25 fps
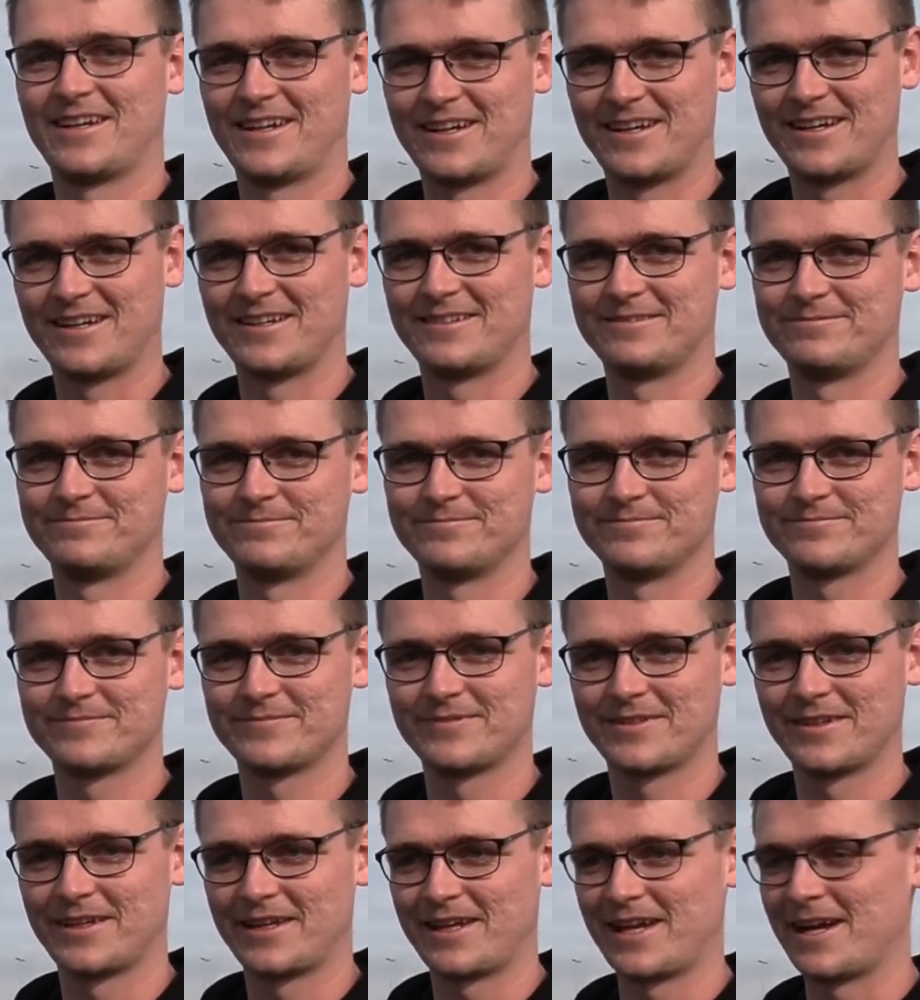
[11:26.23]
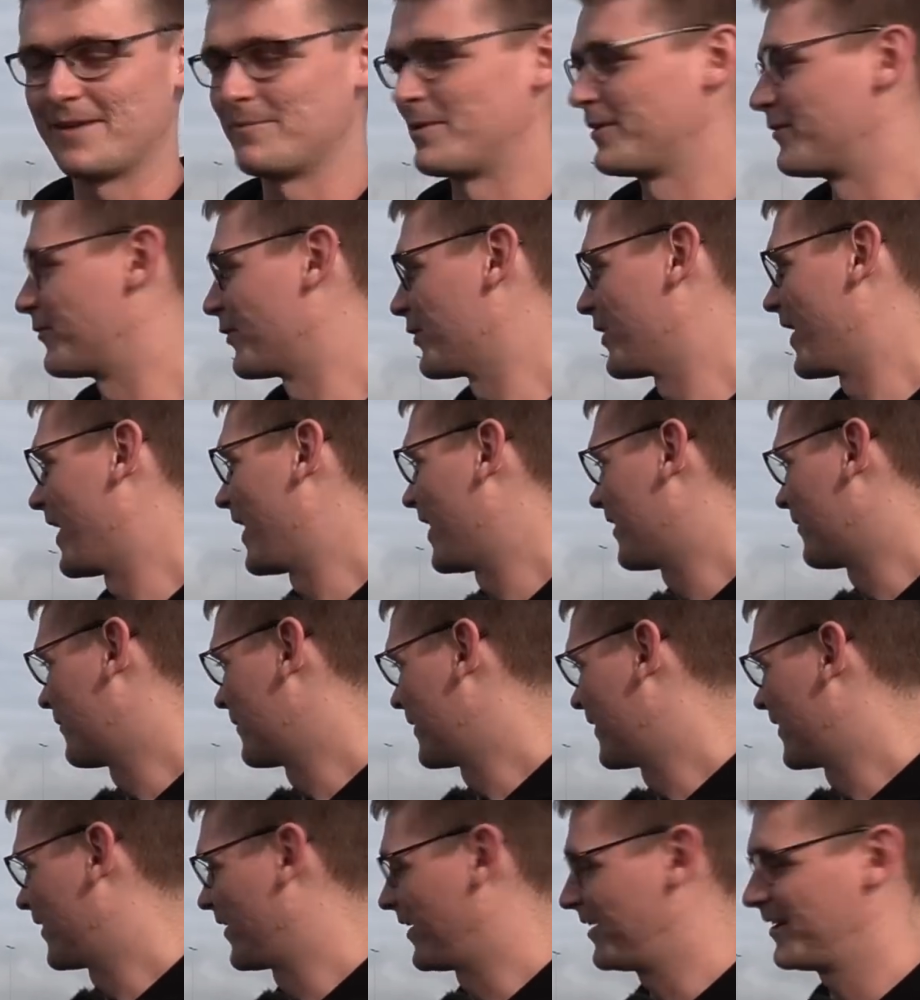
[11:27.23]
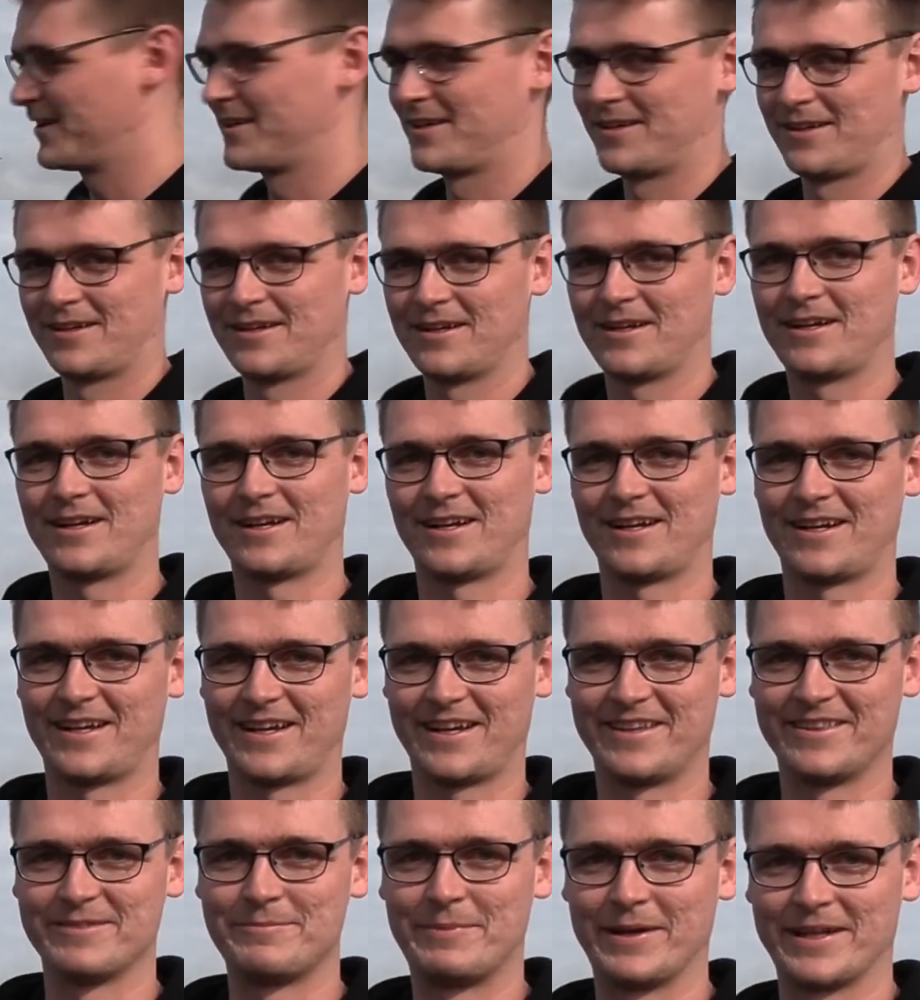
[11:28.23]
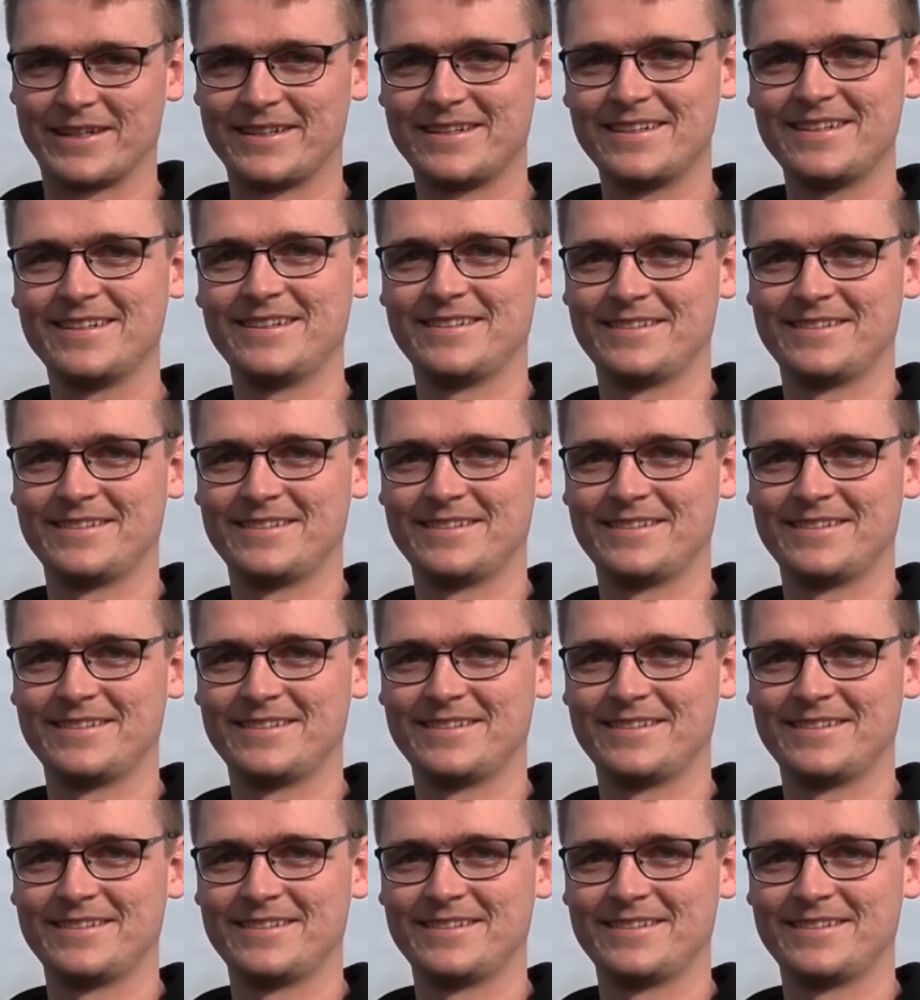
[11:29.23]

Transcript: Um, yeah, but for now we're uh, in pit.